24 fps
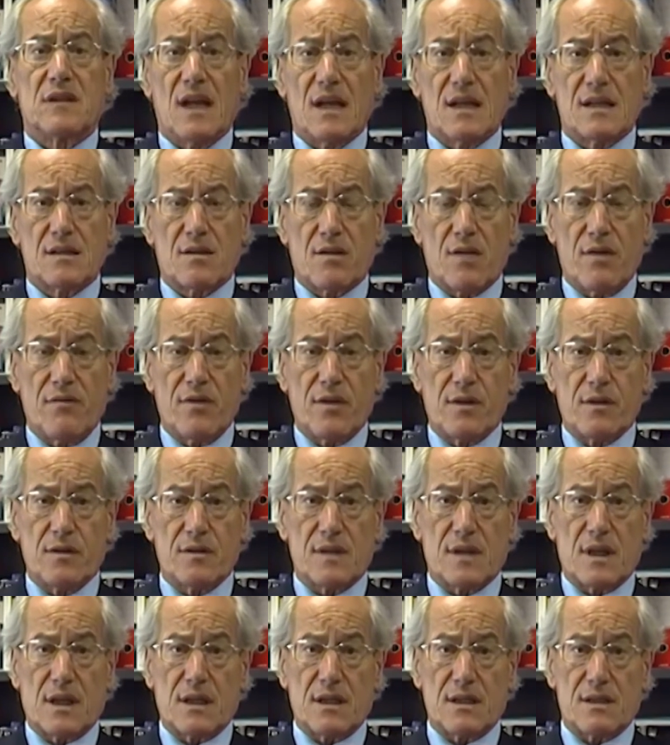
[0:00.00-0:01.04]
Tax
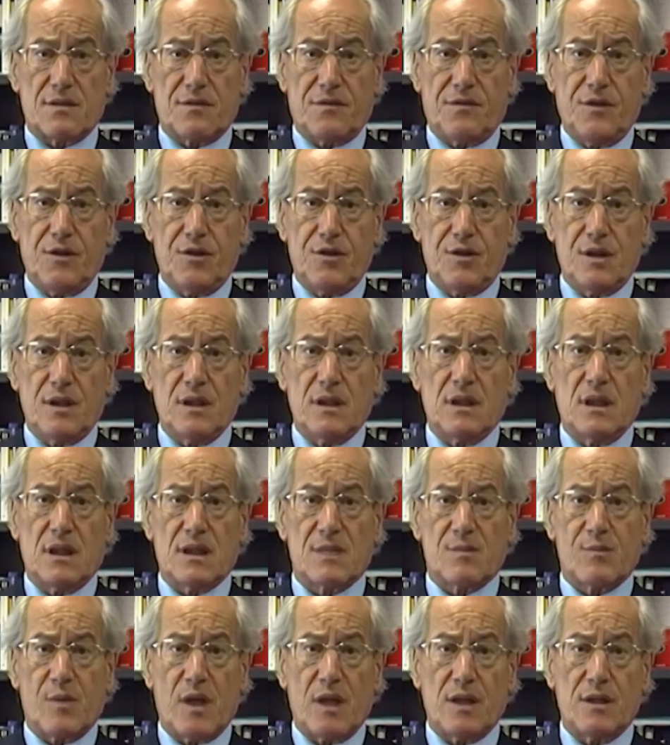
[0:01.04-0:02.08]
revenues are insufficient,
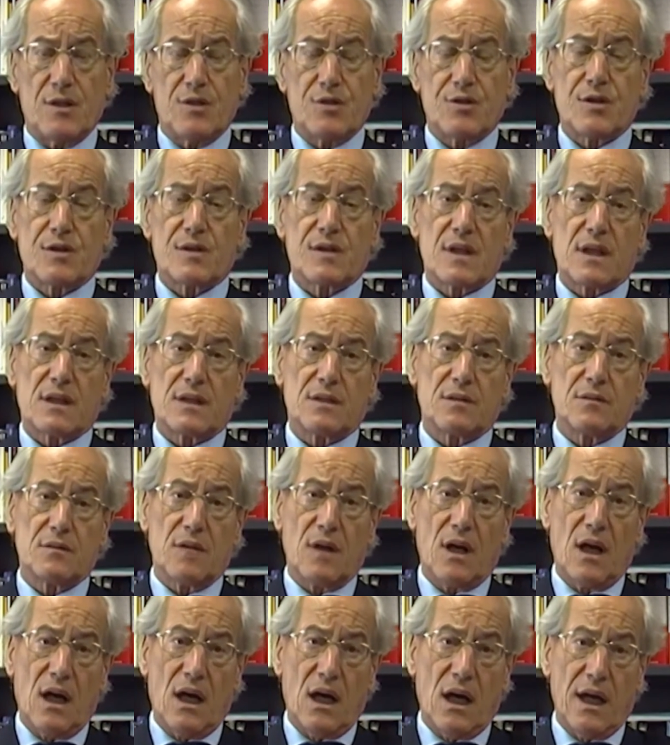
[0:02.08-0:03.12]
expenditures are
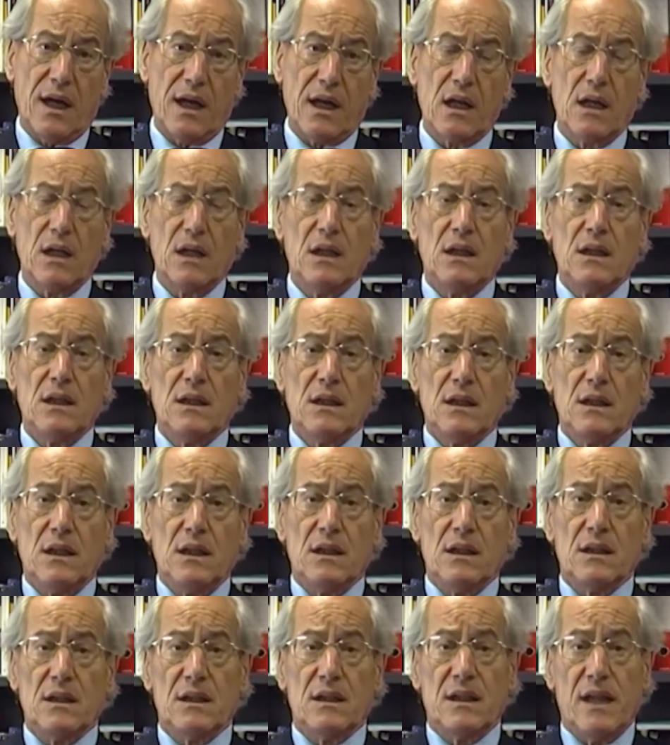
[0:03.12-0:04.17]
too high,
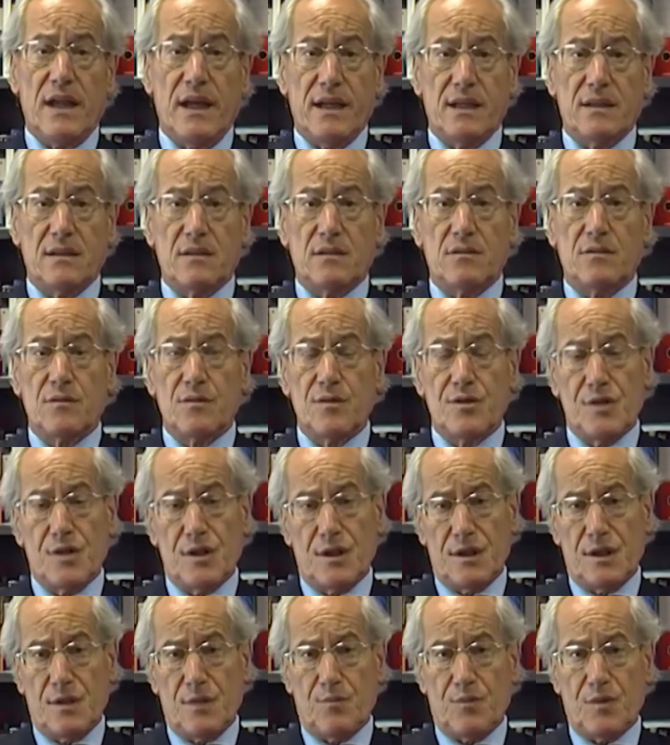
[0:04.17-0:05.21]
debt to
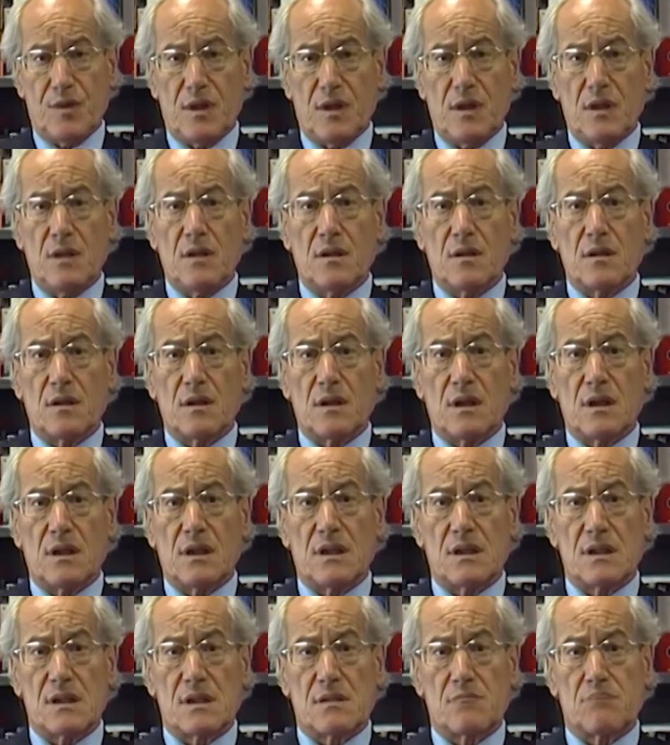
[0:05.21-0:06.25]
GDP
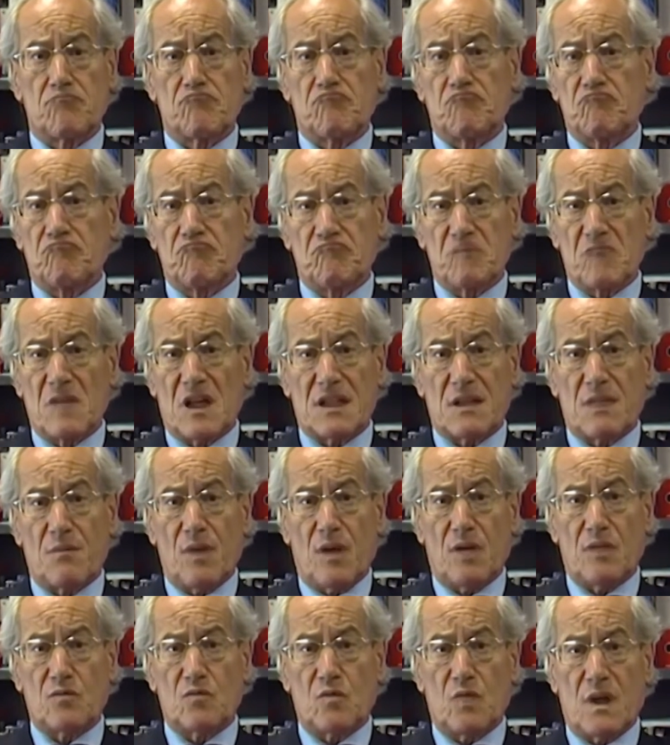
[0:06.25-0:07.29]
is at
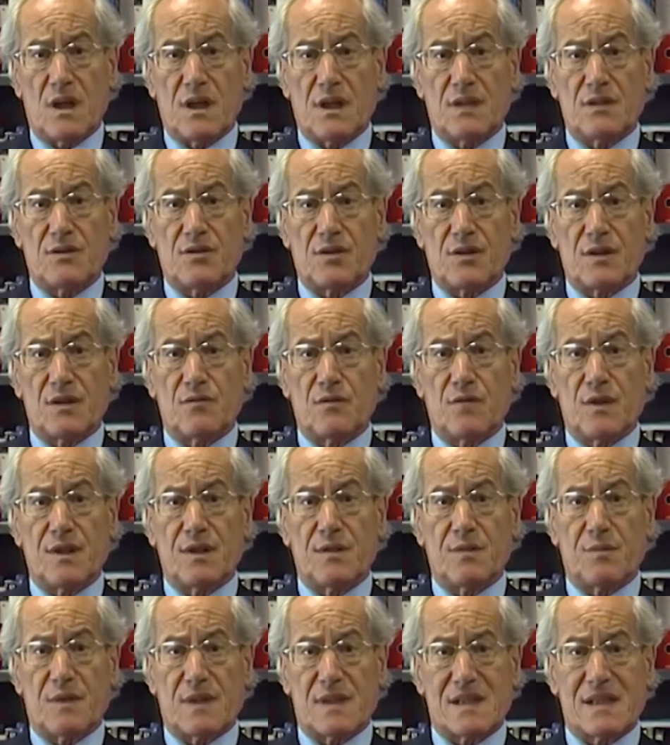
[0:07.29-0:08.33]
about
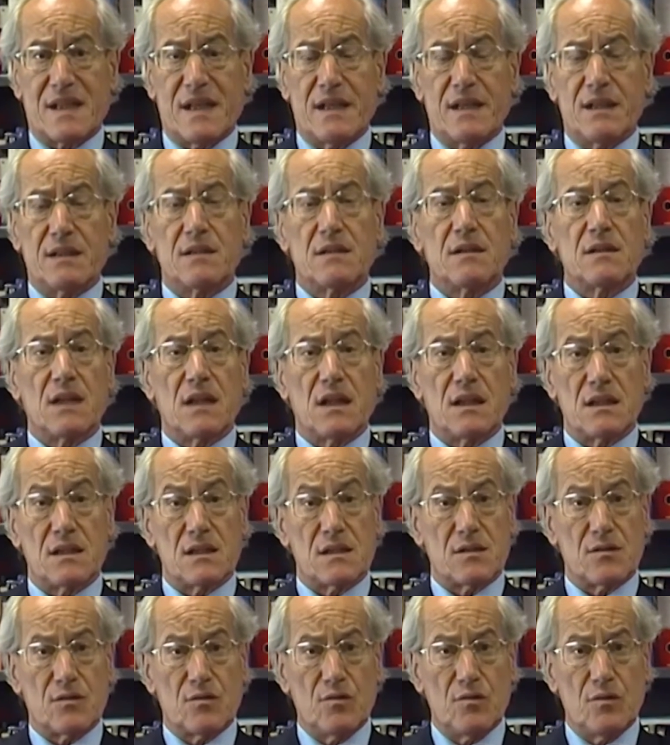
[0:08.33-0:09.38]
120%, that
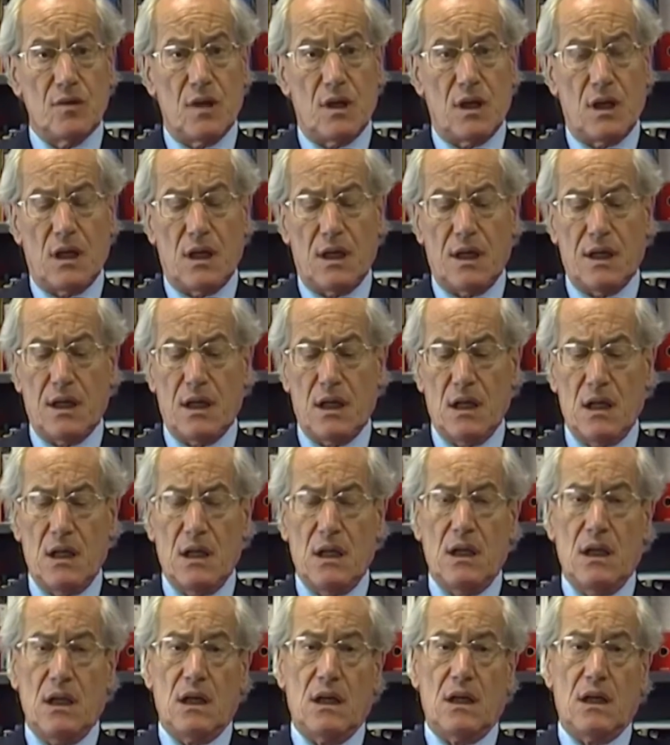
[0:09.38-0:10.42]
is too high.
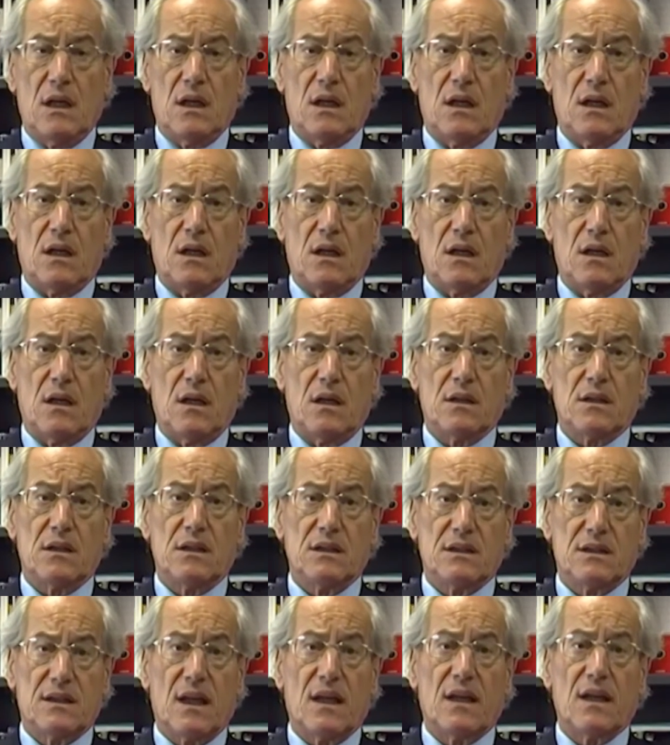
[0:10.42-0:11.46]
The
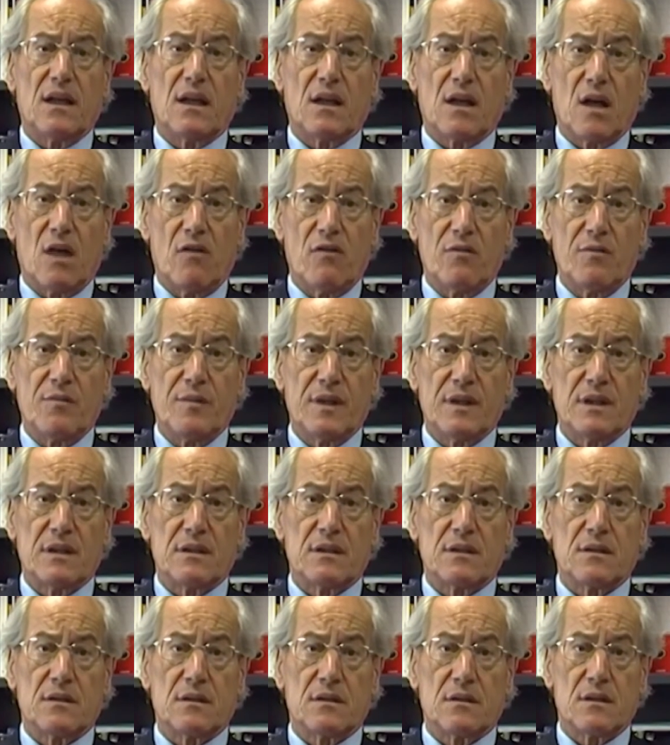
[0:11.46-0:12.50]
Italian
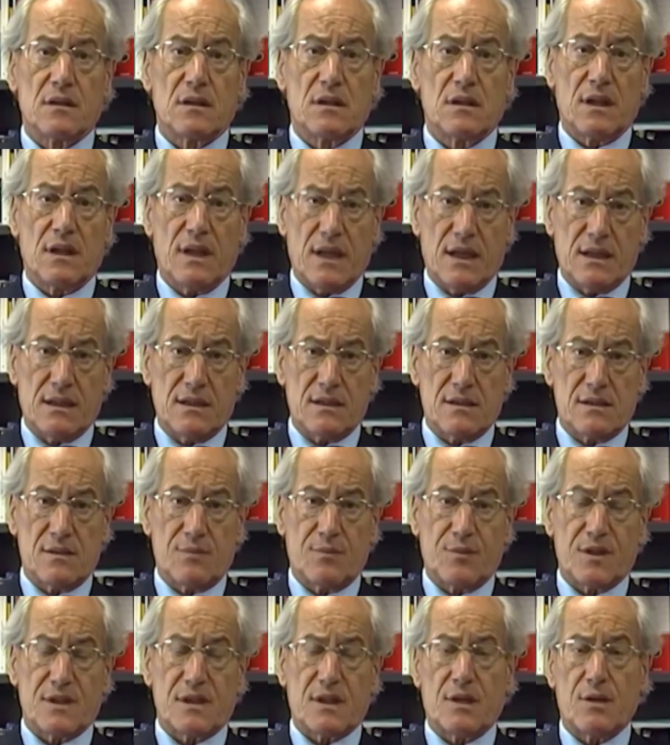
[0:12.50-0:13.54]
government, that is
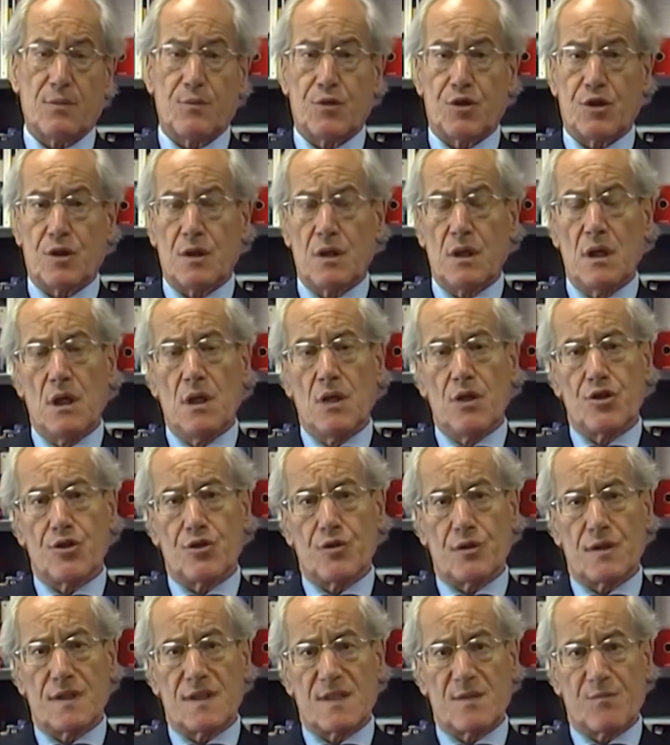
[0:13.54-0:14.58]
the prescription,
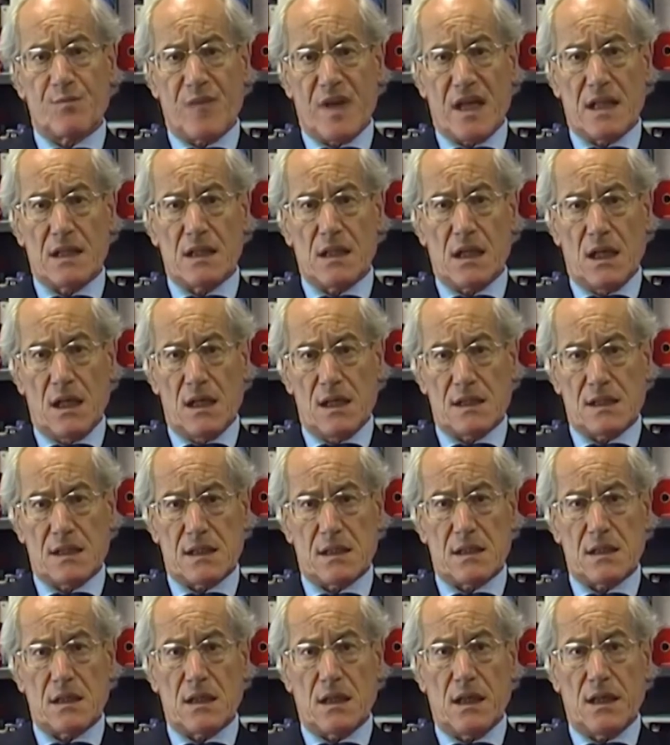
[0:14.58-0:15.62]
should spend
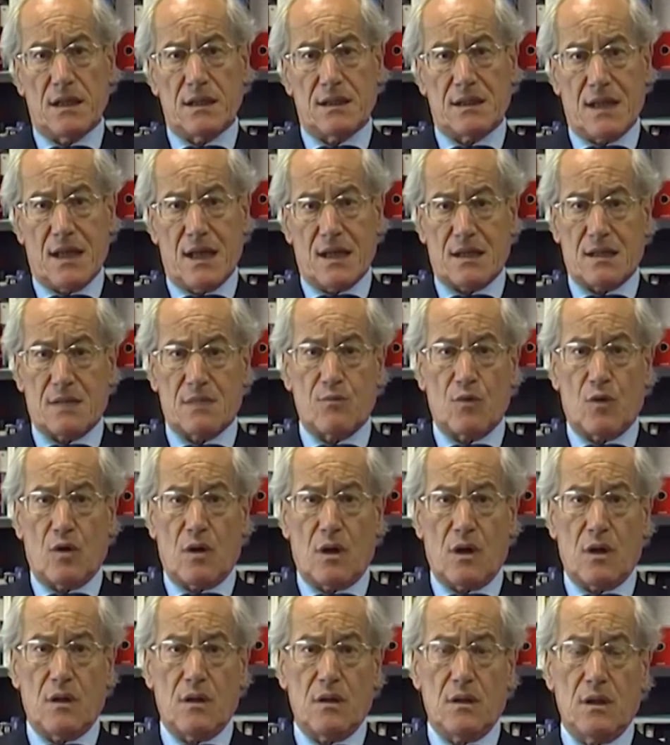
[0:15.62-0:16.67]
less and tax
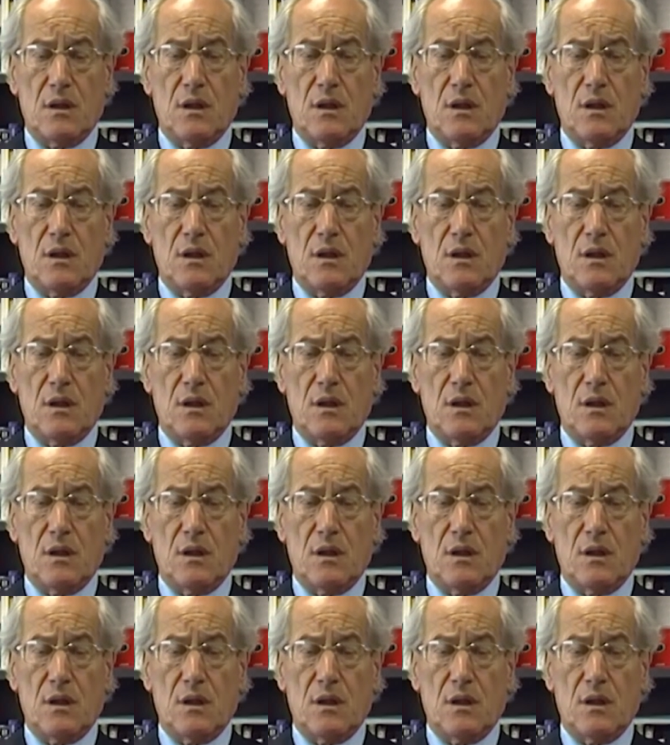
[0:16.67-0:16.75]
more.